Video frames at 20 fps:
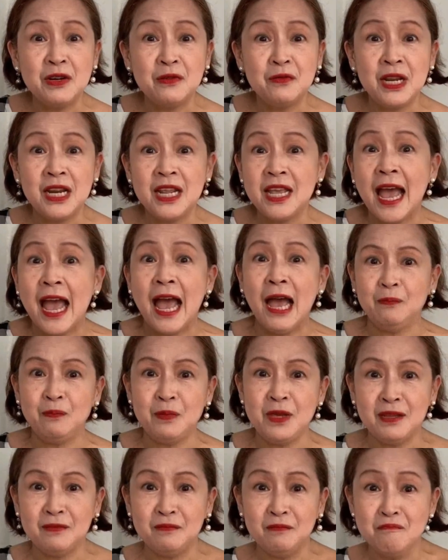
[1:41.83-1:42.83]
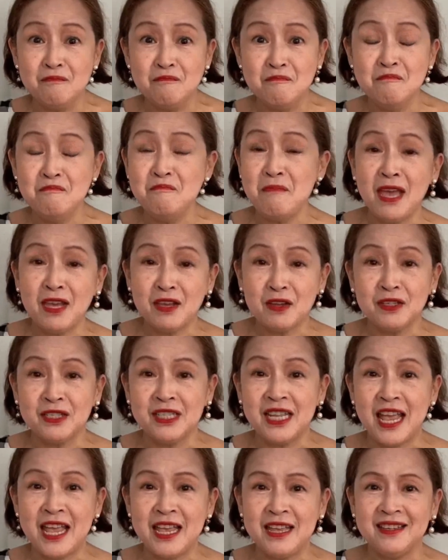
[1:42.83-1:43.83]
really happy and make your
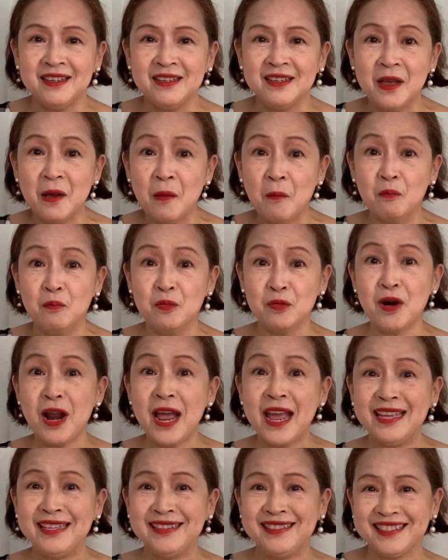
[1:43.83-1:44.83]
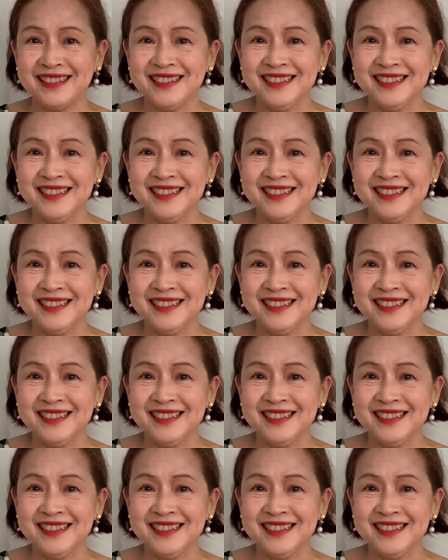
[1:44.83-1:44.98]
day bright